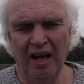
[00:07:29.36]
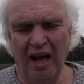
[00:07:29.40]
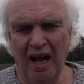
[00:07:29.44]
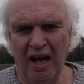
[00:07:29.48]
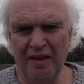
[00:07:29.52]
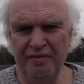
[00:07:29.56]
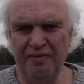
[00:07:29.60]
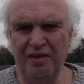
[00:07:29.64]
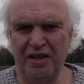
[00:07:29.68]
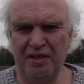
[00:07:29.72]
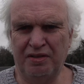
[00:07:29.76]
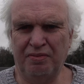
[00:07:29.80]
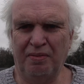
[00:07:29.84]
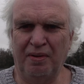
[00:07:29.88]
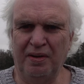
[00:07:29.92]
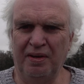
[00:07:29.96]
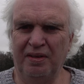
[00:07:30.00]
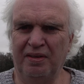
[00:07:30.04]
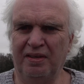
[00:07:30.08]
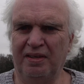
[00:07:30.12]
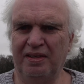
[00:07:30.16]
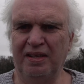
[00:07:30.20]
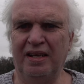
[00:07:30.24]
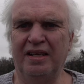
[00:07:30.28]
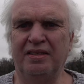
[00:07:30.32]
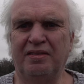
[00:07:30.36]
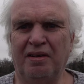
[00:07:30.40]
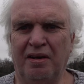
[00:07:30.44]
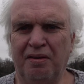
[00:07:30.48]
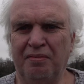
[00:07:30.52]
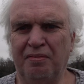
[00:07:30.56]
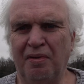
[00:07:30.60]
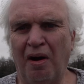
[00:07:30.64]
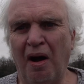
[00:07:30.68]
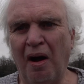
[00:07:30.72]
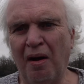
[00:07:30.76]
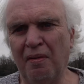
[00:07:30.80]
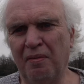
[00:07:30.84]
And that's one of the things, I
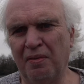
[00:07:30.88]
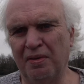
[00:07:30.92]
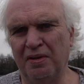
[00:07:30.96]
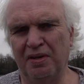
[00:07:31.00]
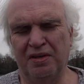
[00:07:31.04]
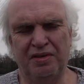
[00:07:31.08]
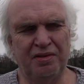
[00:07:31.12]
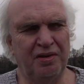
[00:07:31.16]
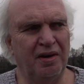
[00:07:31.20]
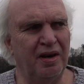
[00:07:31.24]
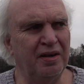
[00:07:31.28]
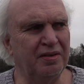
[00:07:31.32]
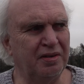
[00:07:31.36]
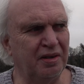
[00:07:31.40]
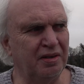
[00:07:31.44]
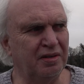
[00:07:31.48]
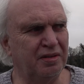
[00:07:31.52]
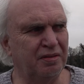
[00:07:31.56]
want to try and do